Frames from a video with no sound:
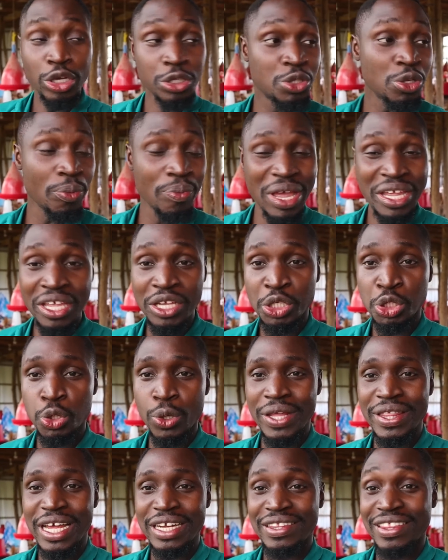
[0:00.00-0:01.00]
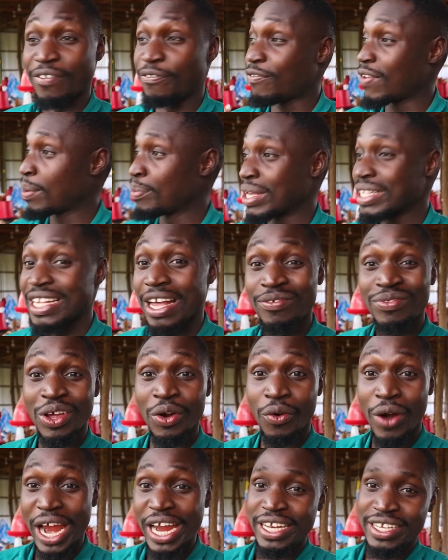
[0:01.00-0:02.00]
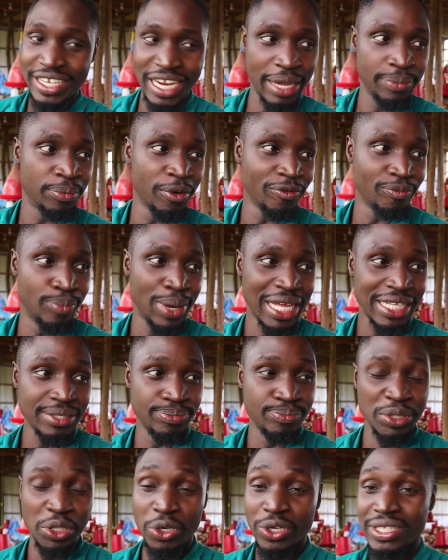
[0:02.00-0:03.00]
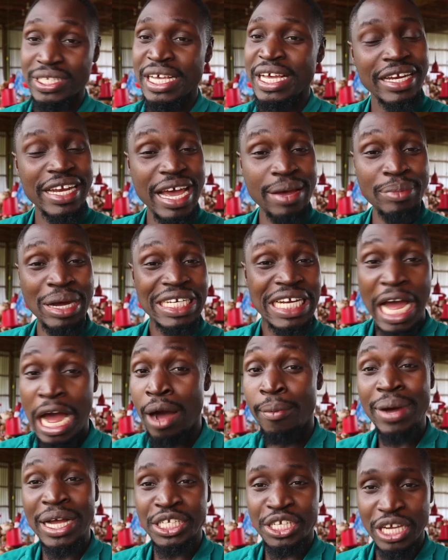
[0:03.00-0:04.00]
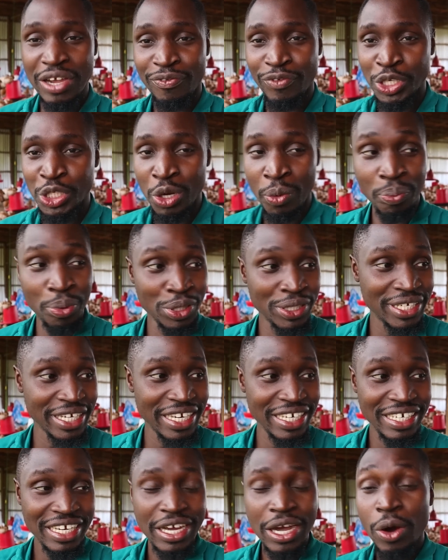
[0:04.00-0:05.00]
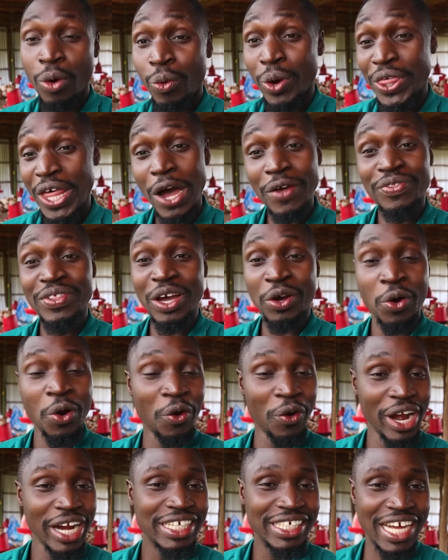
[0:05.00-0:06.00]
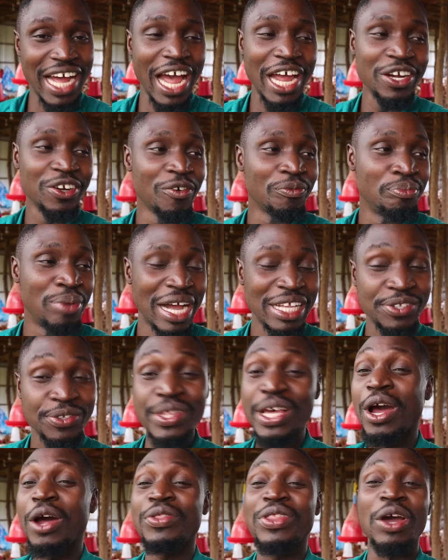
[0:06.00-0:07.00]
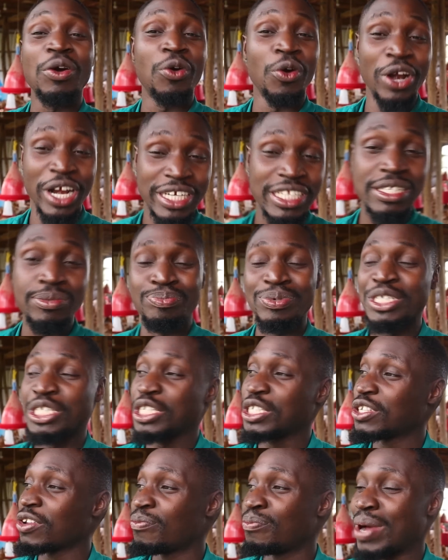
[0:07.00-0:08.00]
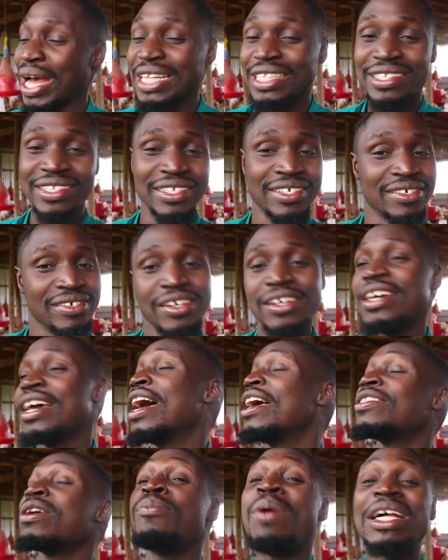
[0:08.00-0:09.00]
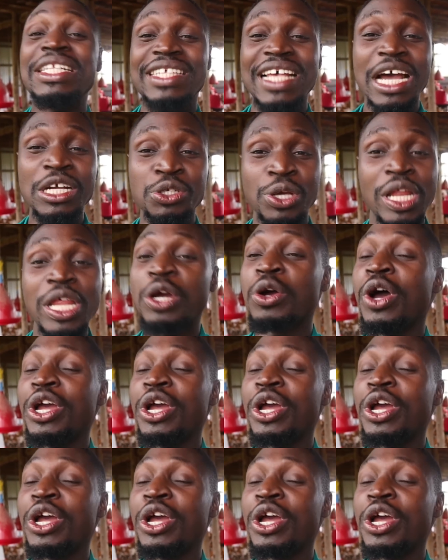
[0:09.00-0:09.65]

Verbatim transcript: Also making sure that the farmers have the right type of birds because it doesn't matter how much effort you put in, without the correct kind of birds, without the correct species of birds, the birds are actually